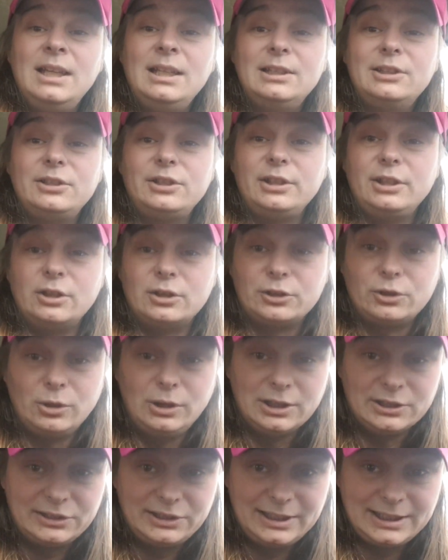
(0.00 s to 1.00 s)
So you got a
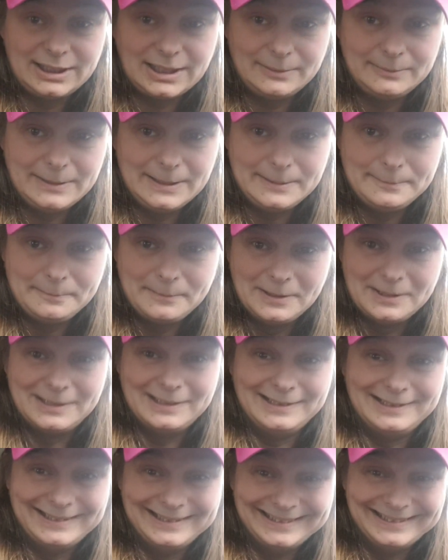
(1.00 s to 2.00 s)
toilet seat coming.
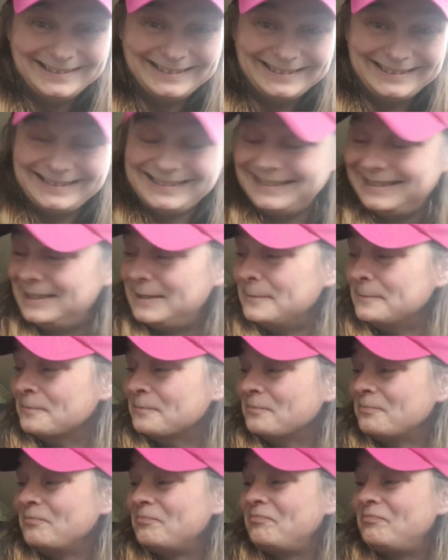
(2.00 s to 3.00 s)

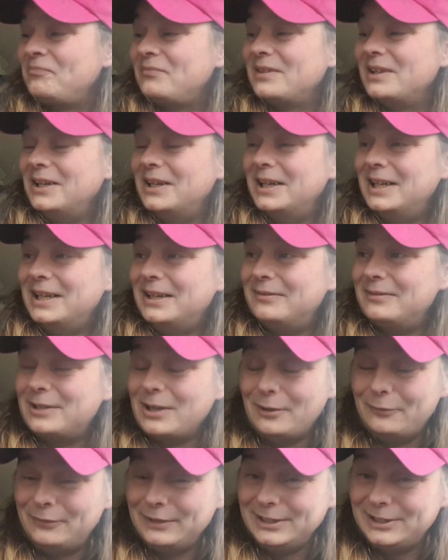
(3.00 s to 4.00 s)
We've got
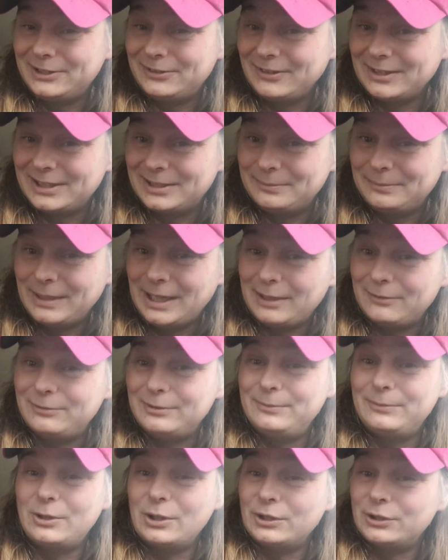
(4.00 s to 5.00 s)
to finish the rest of the
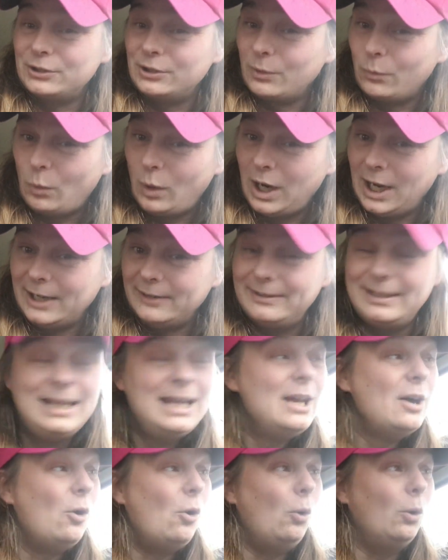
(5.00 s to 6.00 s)
bathroom. We've got to do the wiring.
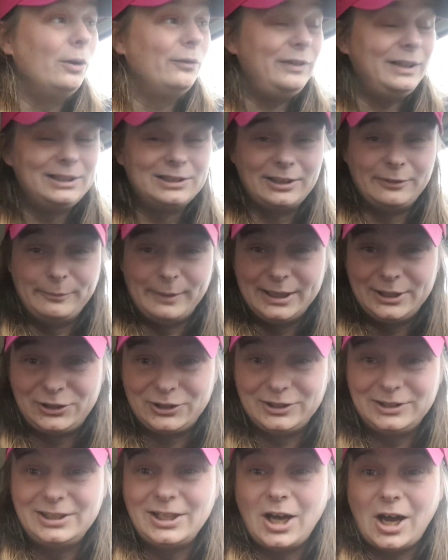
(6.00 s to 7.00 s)
All the things I've
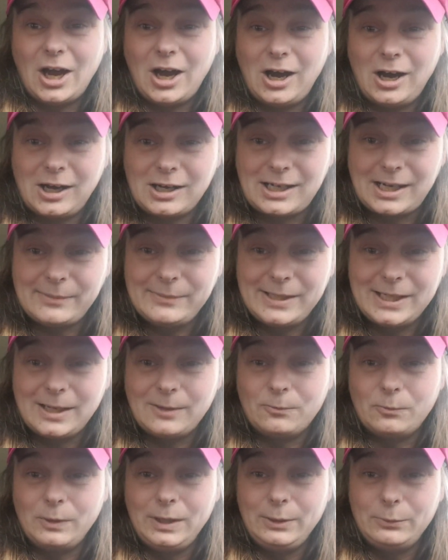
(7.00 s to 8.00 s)
mentioned are coming
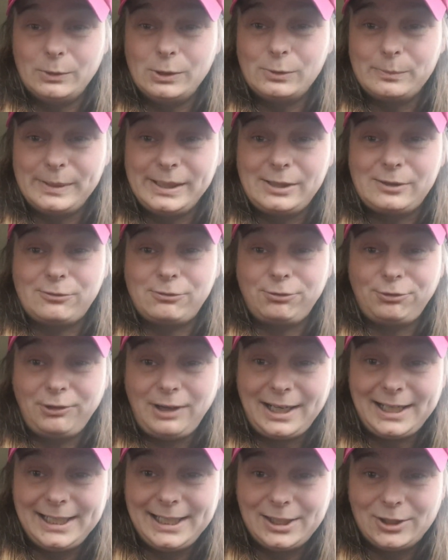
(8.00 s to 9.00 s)
up. We will be
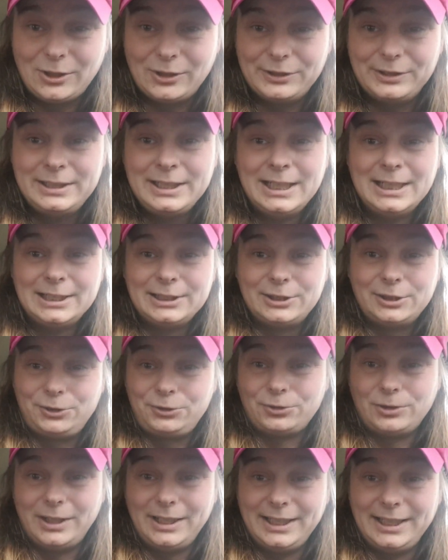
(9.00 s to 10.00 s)
cracking on to
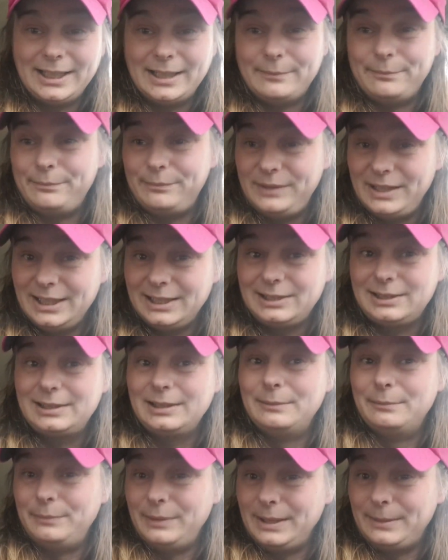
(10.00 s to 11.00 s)
try and get this
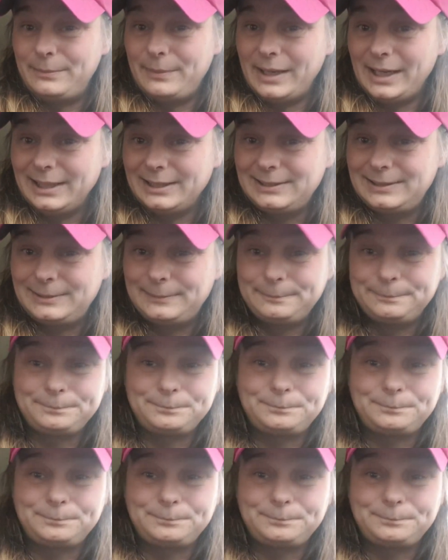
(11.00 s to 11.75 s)
Big Bess